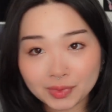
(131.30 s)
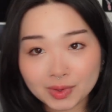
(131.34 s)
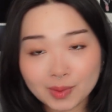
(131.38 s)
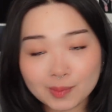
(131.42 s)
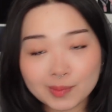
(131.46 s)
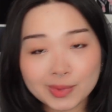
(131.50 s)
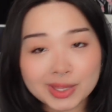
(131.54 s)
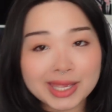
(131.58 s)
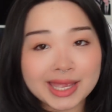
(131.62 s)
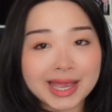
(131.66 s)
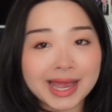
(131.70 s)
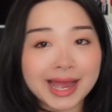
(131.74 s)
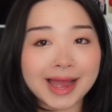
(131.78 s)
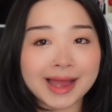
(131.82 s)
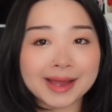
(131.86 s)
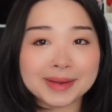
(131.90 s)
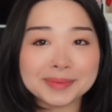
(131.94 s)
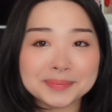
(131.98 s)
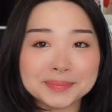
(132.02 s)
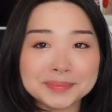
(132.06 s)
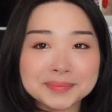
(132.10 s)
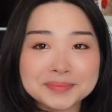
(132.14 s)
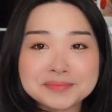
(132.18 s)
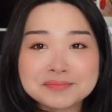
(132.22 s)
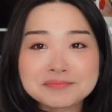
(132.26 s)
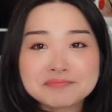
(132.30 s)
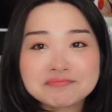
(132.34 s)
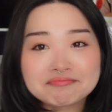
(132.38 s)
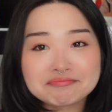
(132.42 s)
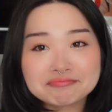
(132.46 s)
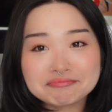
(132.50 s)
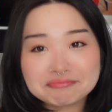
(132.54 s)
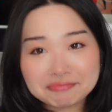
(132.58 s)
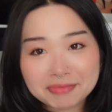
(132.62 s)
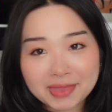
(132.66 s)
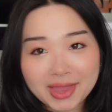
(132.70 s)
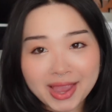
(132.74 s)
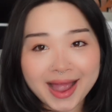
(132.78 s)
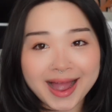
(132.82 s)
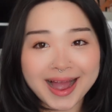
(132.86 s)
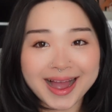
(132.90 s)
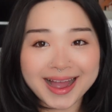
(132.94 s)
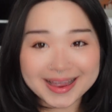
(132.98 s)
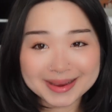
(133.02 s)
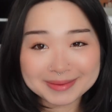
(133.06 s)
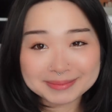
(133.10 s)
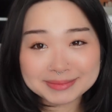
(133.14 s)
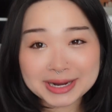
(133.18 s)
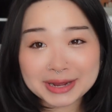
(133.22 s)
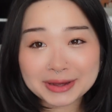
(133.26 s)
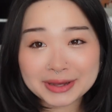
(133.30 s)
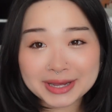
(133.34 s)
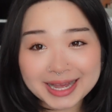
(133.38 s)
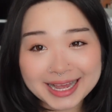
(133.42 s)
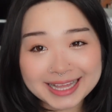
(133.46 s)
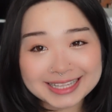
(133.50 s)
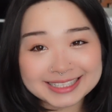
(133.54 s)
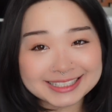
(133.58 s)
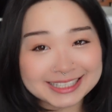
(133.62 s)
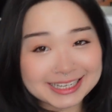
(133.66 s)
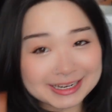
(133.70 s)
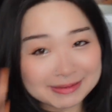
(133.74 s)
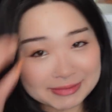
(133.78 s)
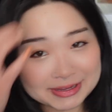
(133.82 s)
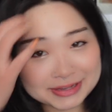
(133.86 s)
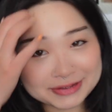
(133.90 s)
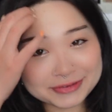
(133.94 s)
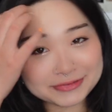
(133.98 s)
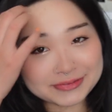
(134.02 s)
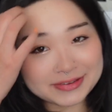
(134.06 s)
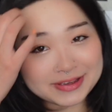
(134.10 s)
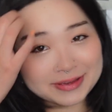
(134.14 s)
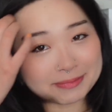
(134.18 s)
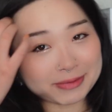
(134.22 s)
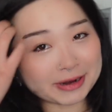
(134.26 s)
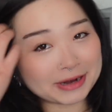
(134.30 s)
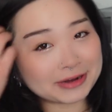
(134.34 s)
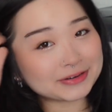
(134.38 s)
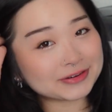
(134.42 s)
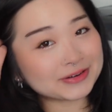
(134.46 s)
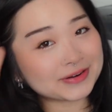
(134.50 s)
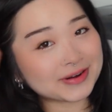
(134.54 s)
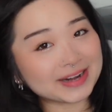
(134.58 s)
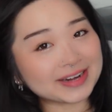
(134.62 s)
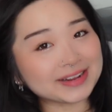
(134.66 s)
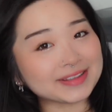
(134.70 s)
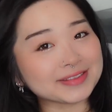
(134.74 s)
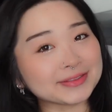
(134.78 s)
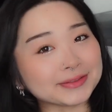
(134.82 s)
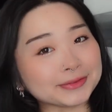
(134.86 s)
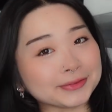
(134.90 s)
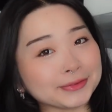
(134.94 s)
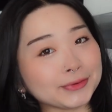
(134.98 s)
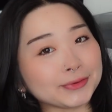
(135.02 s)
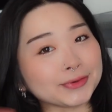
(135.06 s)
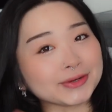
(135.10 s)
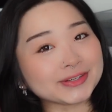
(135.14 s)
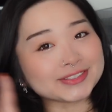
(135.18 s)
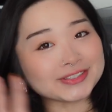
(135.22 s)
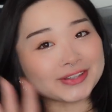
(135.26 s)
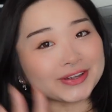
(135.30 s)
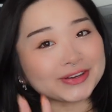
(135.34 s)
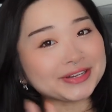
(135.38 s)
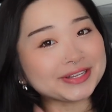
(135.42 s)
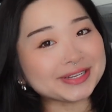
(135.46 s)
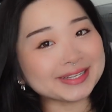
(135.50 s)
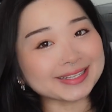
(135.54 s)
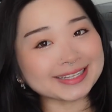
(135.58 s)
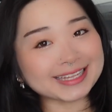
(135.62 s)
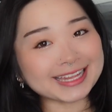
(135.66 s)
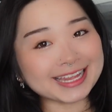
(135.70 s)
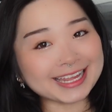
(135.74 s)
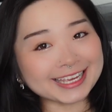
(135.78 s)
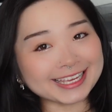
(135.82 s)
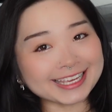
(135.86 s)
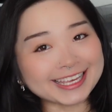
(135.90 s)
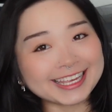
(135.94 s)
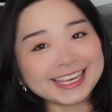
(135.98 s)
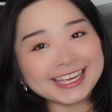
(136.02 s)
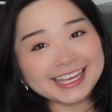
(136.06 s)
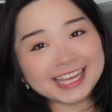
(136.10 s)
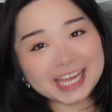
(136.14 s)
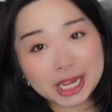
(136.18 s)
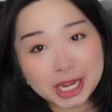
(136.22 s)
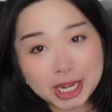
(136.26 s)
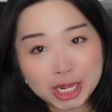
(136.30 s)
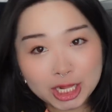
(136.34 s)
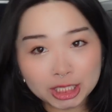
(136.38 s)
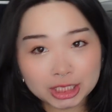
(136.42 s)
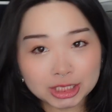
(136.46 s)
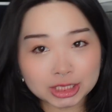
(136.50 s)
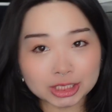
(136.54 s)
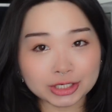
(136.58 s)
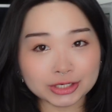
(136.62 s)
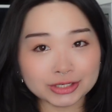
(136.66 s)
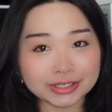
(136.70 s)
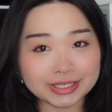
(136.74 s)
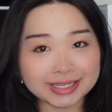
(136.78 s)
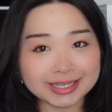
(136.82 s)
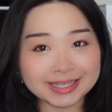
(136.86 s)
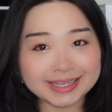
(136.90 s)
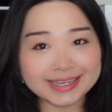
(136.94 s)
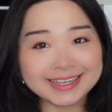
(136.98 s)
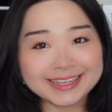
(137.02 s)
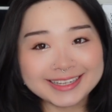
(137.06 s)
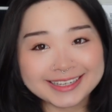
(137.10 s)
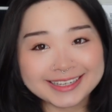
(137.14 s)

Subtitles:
yeah, I am now a Hatsune Miku fan, but I don't know any of the lore, so I need to like learn it.